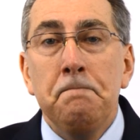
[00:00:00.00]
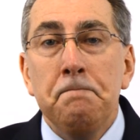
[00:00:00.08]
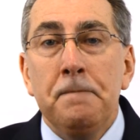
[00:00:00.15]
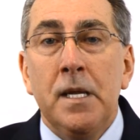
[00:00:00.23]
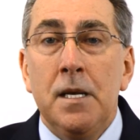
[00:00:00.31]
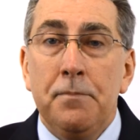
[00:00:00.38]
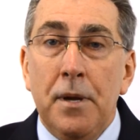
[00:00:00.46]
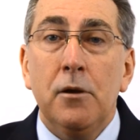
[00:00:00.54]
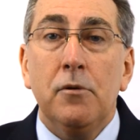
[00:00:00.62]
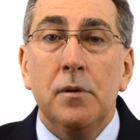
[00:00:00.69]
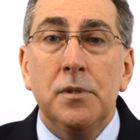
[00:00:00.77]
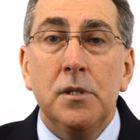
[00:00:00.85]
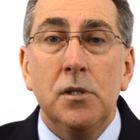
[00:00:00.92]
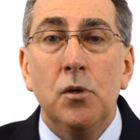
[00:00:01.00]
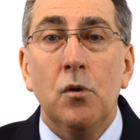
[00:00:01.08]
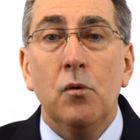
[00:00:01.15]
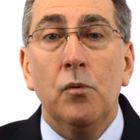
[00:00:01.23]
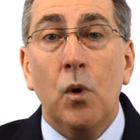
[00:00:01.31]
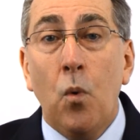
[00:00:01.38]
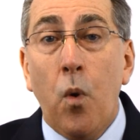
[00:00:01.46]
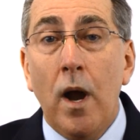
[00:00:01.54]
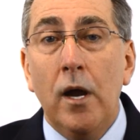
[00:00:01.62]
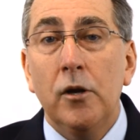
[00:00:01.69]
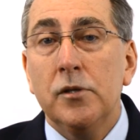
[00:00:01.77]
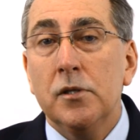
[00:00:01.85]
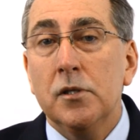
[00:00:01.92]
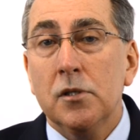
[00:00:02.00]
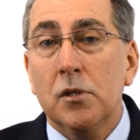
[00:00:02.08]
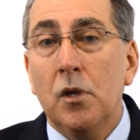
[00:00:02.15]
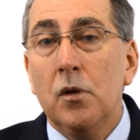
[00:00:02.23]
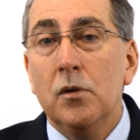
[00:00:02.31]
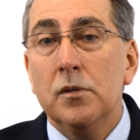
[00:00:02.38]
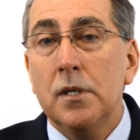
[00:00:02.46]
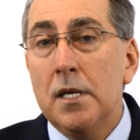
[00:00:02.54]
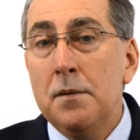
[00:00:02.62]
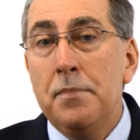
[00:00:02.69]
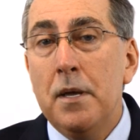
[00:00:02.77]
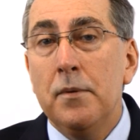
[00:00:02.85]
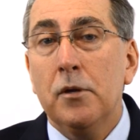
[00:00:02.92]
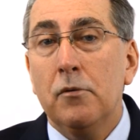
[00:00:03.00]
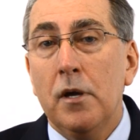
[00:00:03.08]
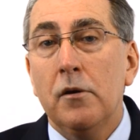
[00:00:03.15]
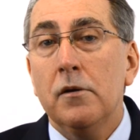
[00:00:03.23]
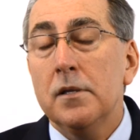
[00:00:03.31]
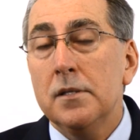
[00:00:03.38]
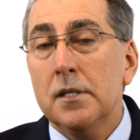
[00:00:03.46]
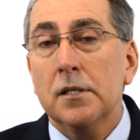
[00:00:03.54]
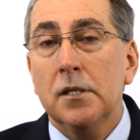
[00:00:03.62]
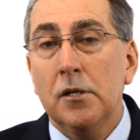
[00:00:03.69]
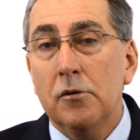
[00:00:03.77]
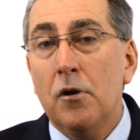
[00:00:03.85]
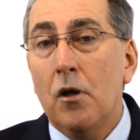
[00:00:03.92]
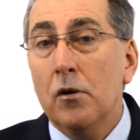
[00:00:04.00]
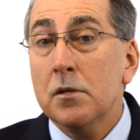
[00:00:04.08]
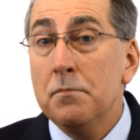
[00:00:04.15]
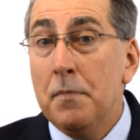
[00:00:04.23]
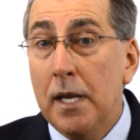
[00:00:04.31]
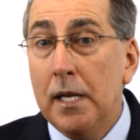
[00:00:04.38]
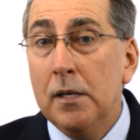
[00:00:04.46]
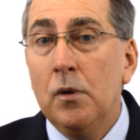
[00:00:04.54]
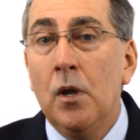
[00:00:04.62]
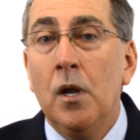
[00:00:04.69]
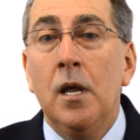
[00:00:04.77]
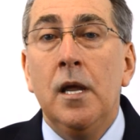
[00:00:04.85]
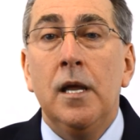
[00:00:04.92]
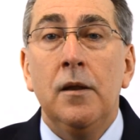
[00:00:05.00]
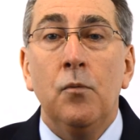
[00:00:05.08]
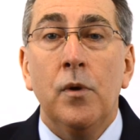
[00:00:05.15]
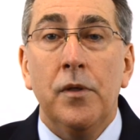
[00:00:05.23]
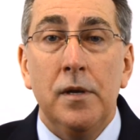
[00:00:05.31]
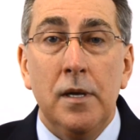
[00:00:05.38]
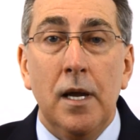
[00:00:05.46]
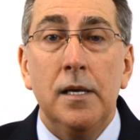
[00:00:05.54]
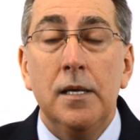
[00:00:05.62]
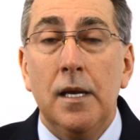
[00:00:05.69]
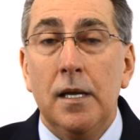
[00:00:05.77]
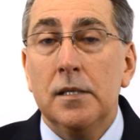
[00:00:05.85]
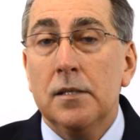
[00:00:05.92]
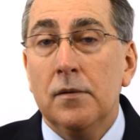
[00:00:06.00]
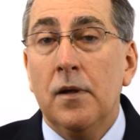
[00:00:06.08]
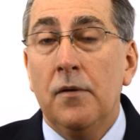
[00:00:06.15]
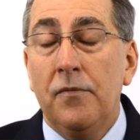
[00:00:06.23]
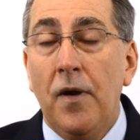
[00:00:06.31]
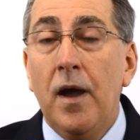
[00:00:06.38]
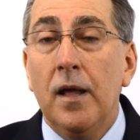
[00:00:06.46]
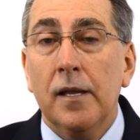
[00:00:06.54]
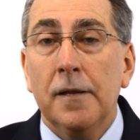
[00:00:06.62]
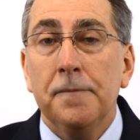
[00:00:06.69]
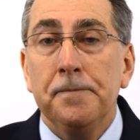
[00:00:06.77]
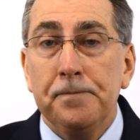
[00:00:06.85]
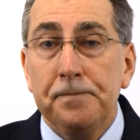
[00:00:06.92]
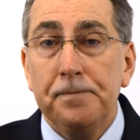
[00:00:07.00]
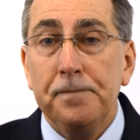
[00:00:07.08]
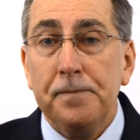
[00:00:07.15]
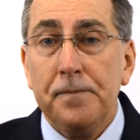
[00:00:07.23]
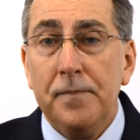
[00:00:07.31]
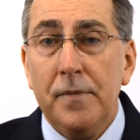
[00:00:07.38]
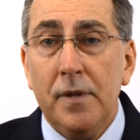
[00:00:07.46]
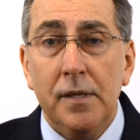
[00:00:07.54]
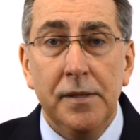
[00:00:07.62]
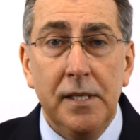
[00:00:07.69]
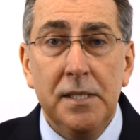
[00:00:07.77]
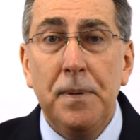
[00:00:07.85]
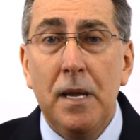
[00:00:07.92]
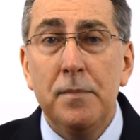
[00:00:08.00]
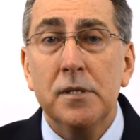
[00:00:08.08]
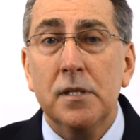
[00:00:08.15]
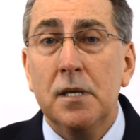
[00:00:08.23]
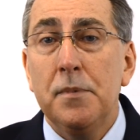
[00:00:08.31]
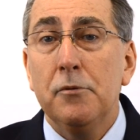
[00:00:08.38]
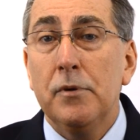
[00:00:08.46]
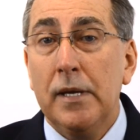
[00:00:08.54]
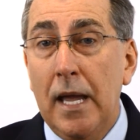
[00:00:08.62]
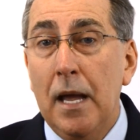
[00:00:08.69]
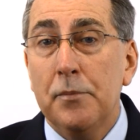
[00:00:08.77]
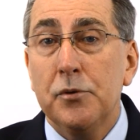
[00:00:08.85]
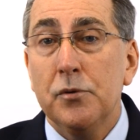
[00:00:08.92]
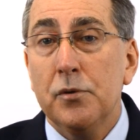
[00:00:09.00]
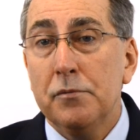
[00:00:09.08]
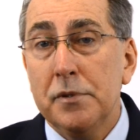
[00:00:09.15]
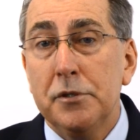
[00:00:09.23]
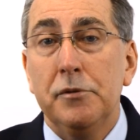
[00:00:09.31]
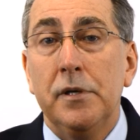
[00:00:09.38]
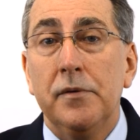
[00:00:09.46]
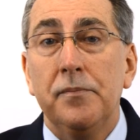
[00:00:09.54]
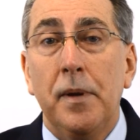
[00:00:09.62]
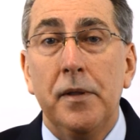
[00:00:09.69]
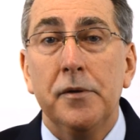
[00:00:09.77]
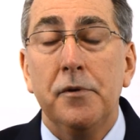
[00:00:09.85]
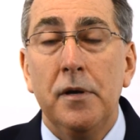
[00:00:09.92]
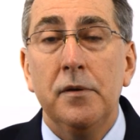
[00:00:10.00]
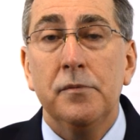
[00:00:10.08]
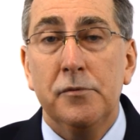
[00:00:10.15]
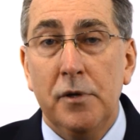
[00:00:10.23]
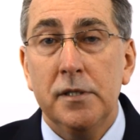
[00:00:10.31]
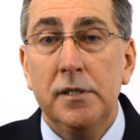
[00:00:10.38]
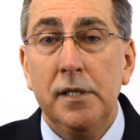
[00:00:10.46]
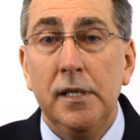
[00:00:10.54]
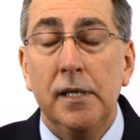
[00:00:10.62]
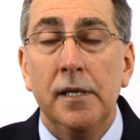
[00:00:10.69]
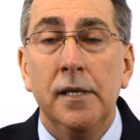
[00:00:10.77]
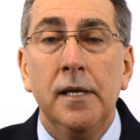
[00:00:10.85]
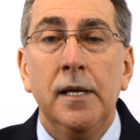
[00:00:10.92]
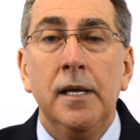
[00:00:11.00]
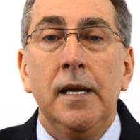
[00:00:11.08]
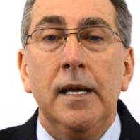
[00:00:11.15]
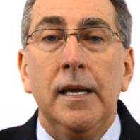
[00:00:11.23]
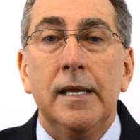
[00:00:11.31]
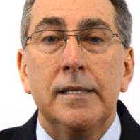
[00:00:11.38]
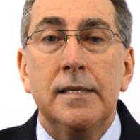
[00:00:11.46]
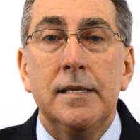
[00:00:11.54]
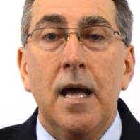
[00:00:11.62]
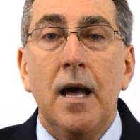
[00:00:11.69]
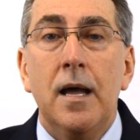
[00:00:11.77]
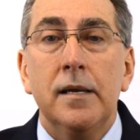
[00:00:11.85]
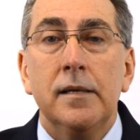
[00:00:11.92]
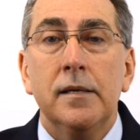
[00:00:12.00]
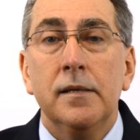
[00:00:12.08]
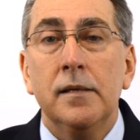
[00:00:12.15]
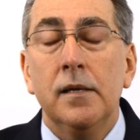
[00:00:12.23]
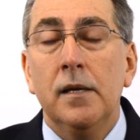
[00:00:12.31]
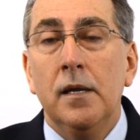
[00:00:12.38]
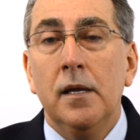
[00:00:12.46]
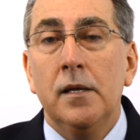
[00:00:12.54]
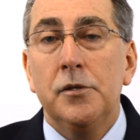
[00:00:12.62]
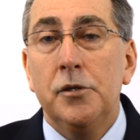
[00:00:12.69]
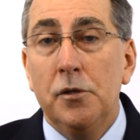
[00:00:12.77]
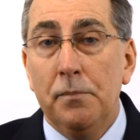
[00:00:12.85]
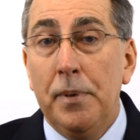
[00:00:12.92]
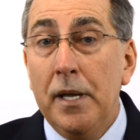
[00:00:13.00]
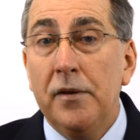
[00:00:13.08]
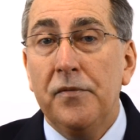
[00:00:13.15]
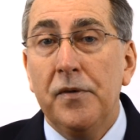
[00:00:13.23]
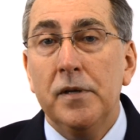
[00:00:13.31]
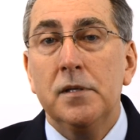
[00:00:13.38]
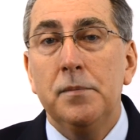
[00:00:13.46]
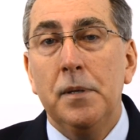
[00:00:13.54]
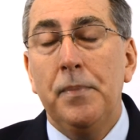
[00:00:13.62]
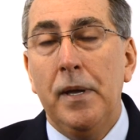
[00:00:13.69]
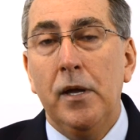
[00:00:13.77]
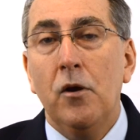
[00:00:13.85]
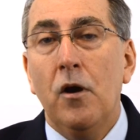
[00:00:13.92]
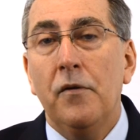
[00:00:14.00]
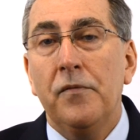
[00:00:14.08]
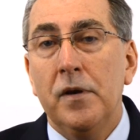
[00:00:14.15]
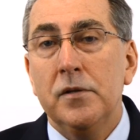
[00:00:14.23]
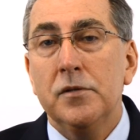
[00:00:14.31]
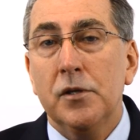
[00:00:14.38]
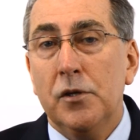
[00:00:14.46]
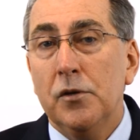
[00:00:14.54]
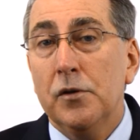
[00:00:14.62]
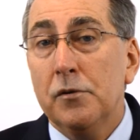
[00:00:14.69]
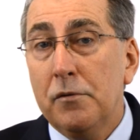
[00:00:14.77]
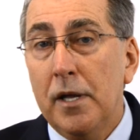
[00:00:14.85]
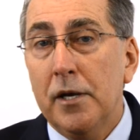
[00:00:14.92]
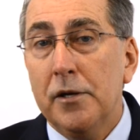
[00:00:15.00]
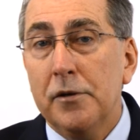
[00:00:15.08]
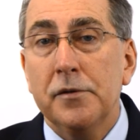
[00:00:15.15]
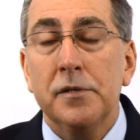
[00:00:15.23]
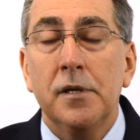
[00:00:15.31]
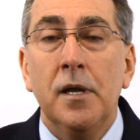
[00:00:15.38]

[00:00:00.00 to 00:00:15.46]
In a bankruptcy, you are required to disclose any payment greater than $600 made within 90 days of filing. These payments can be recaptured or retrieved by the trustee. It's not to your benefit to be paying off unsecured creditors.